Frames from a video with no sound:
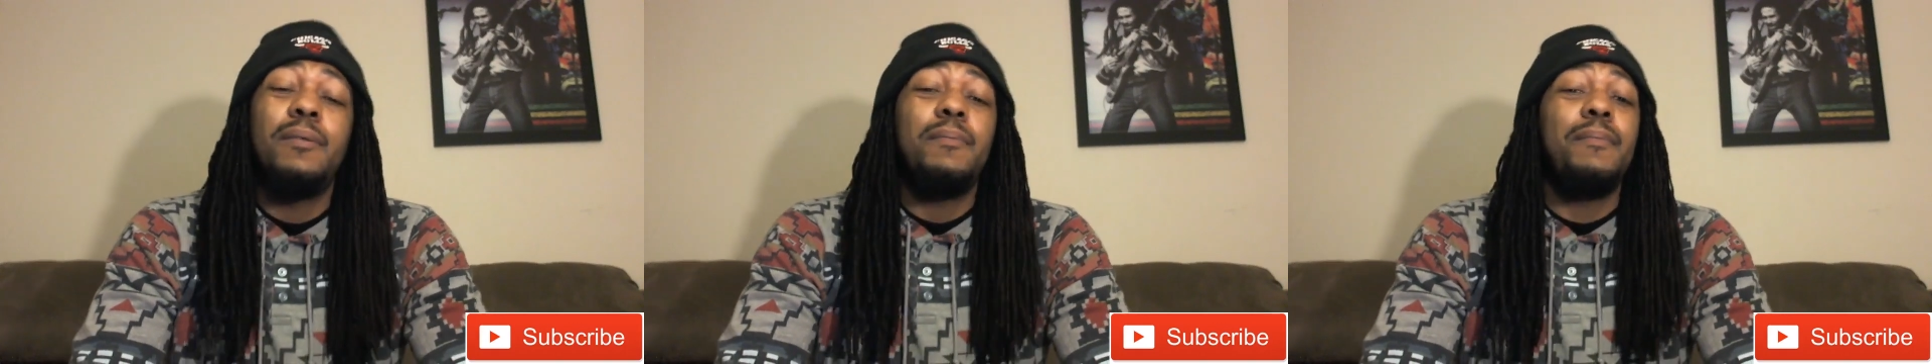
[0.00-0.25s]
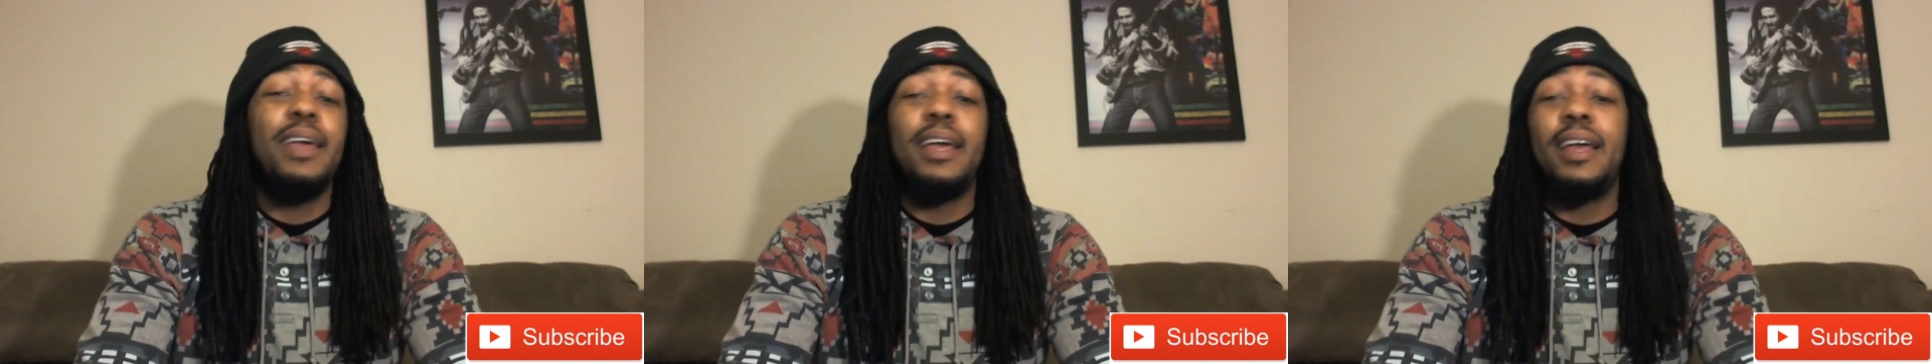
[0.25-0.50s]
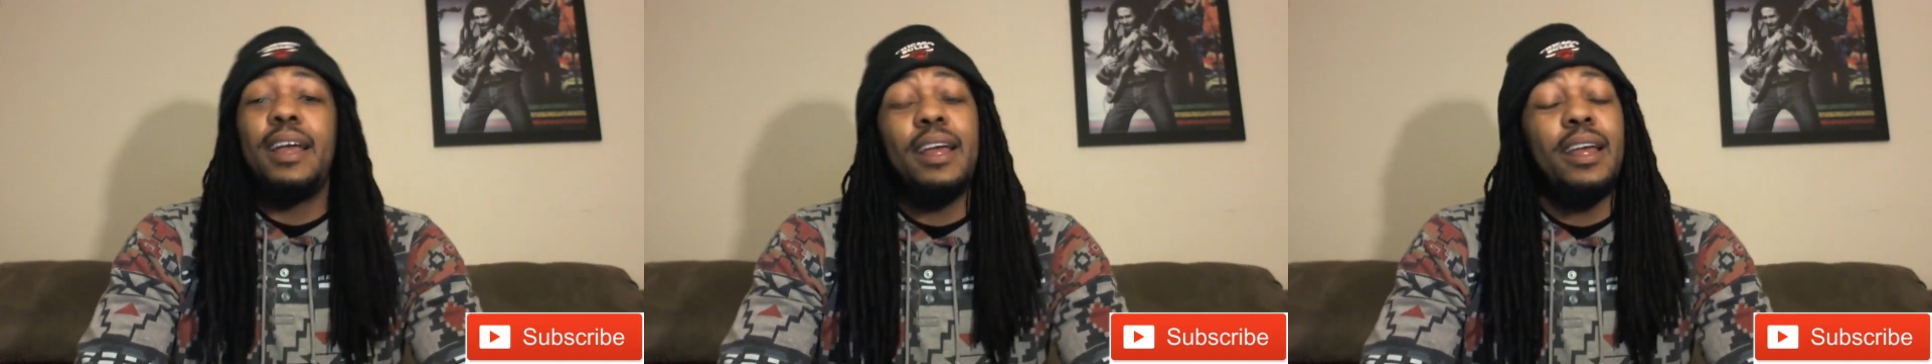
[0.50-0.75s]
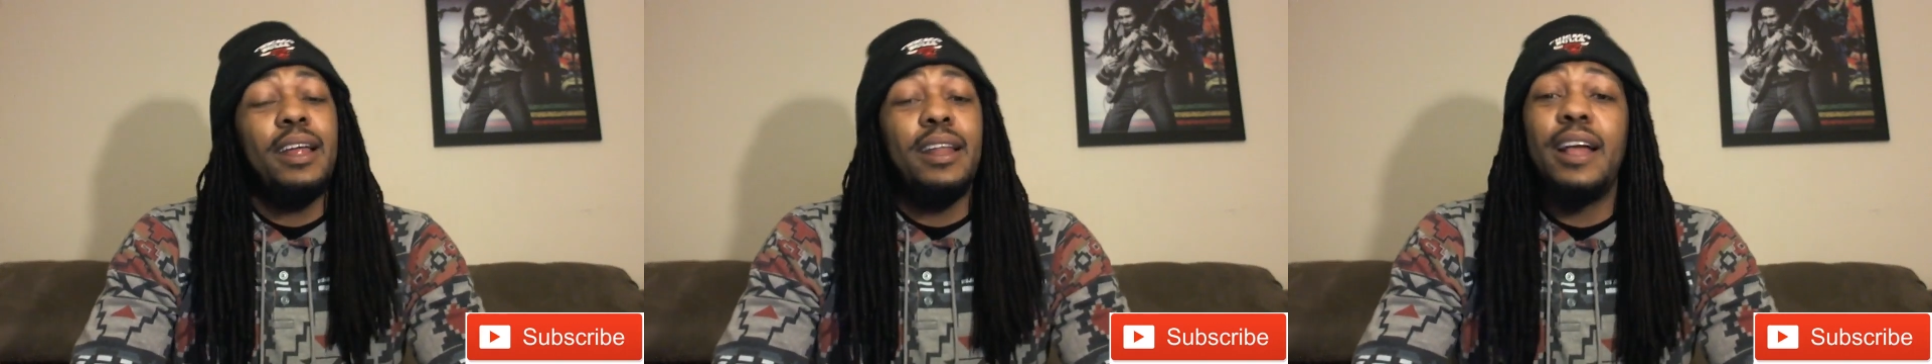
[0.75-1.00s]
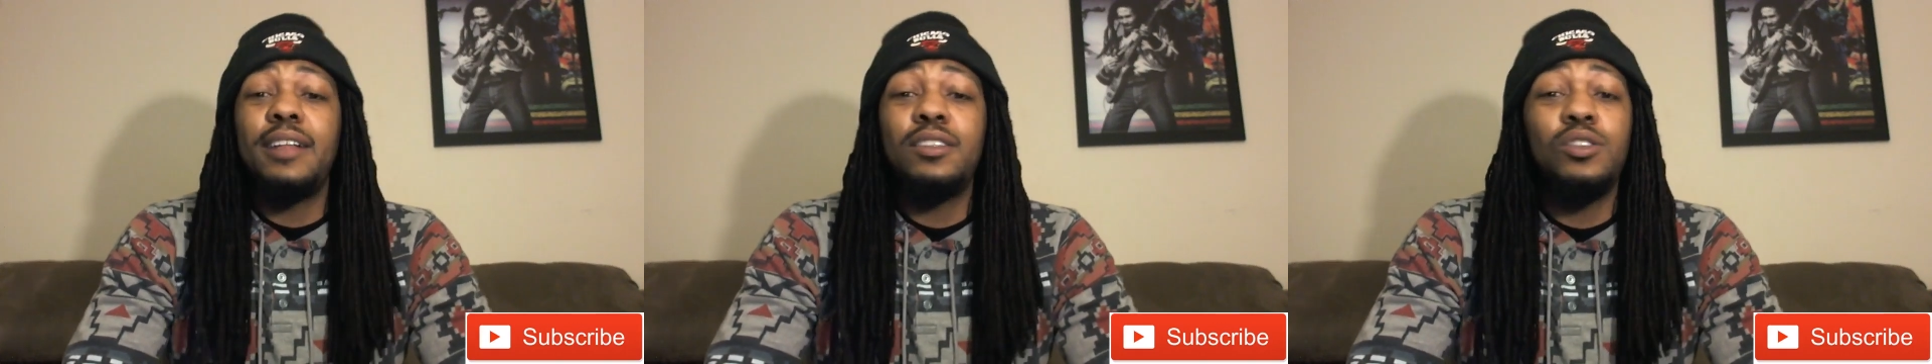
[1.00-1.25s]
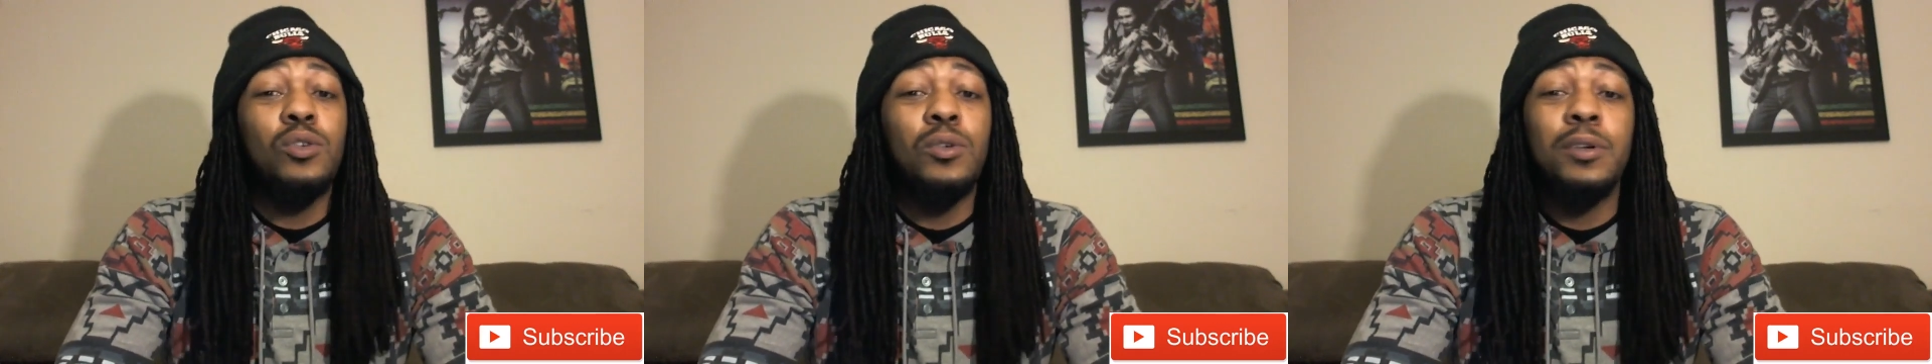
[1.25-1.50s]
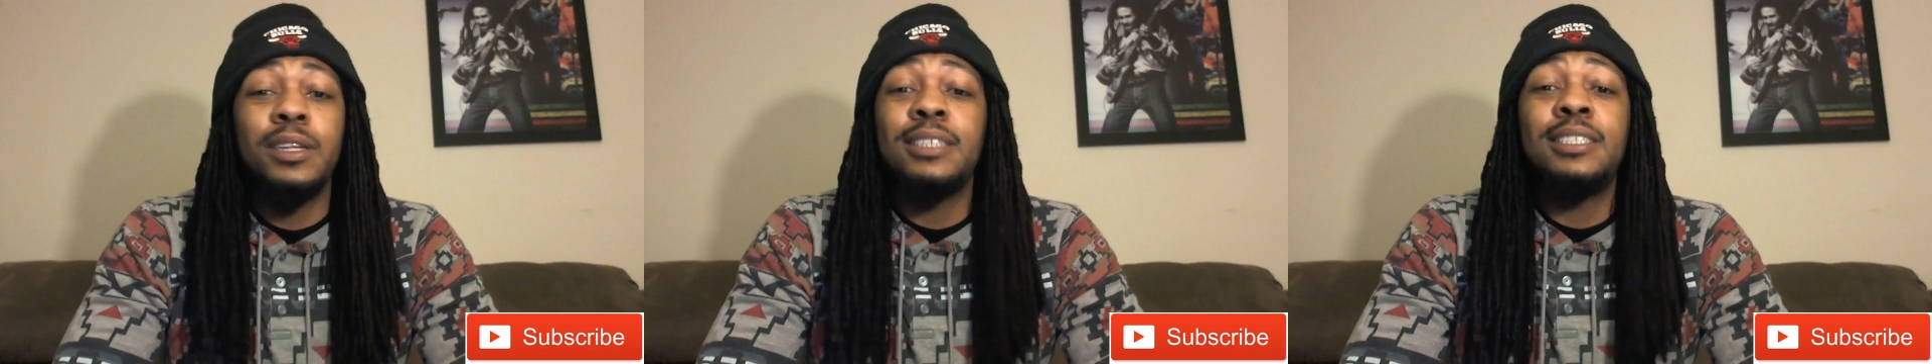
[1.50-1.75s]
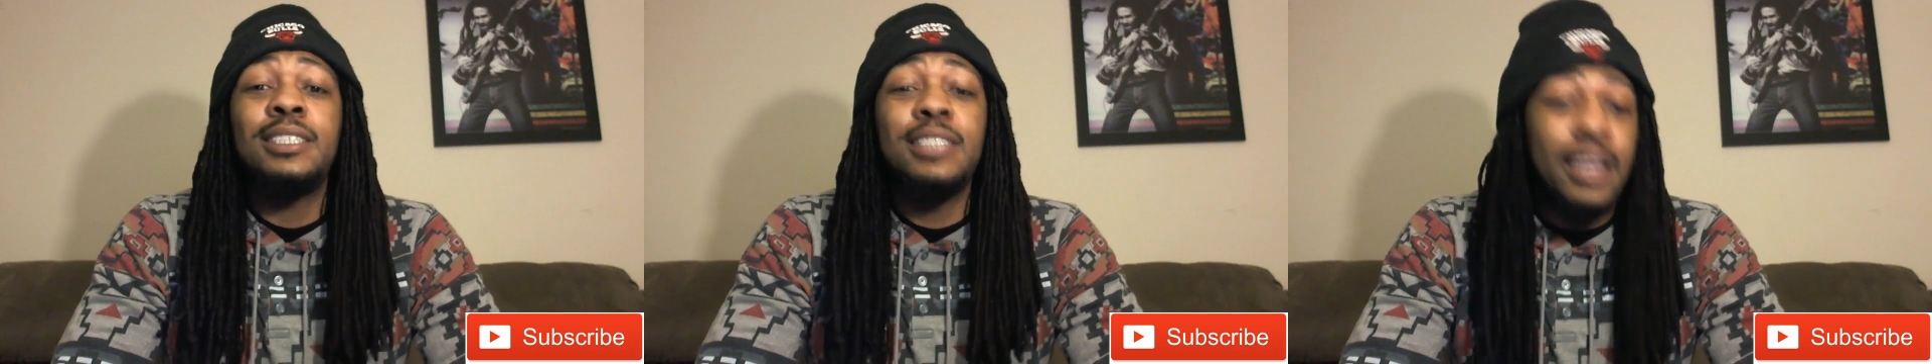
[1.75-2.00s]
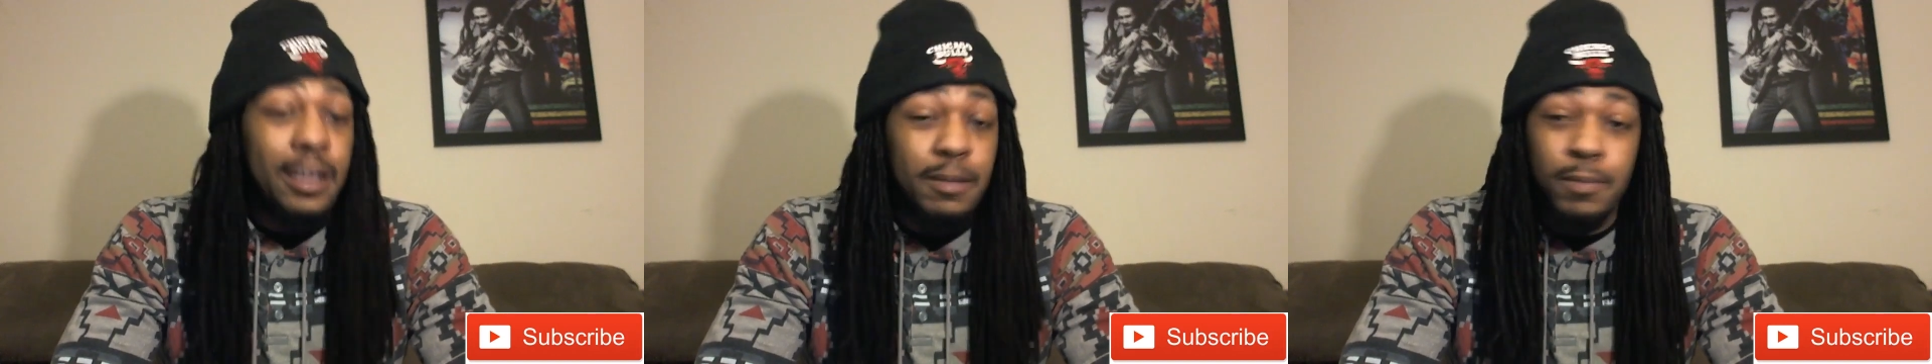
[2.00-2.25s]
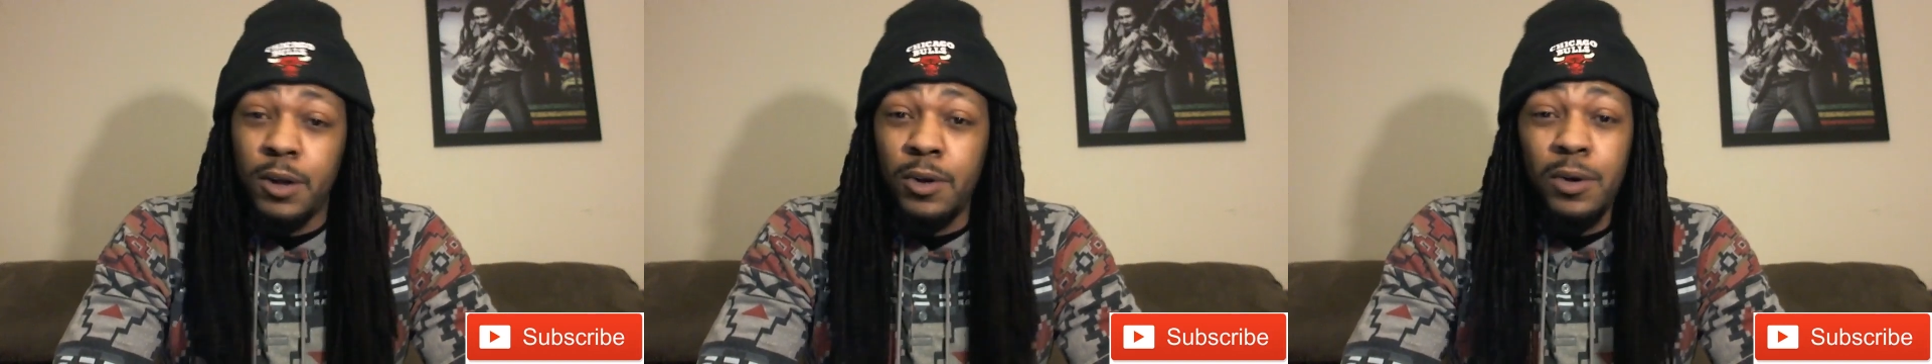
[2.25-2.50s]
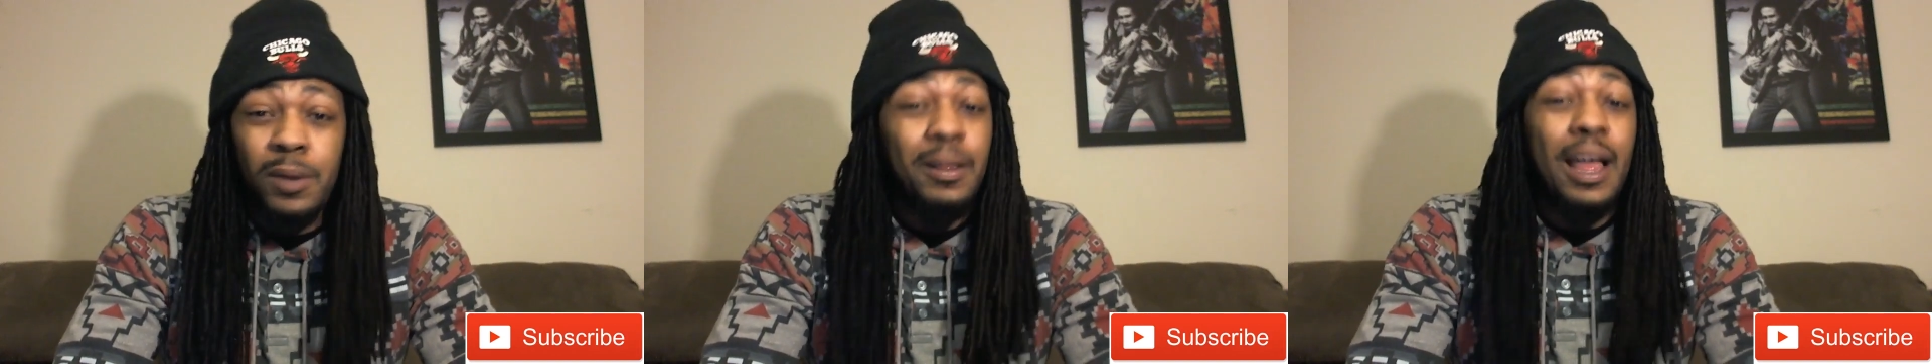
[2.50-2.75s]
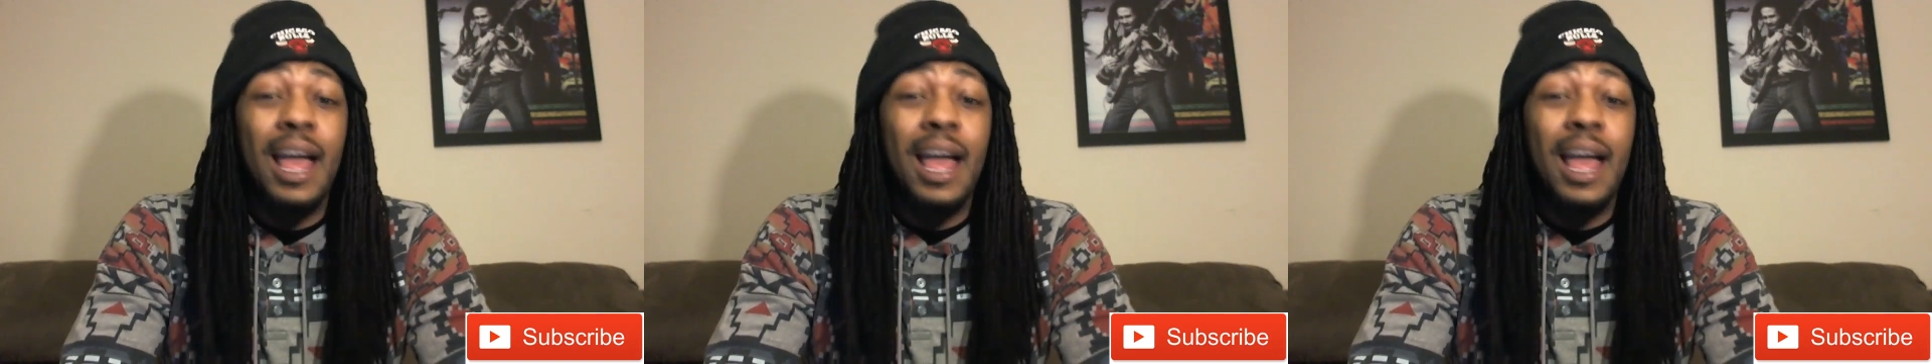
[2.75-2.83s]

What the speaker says: Man, that dude is sick, bro.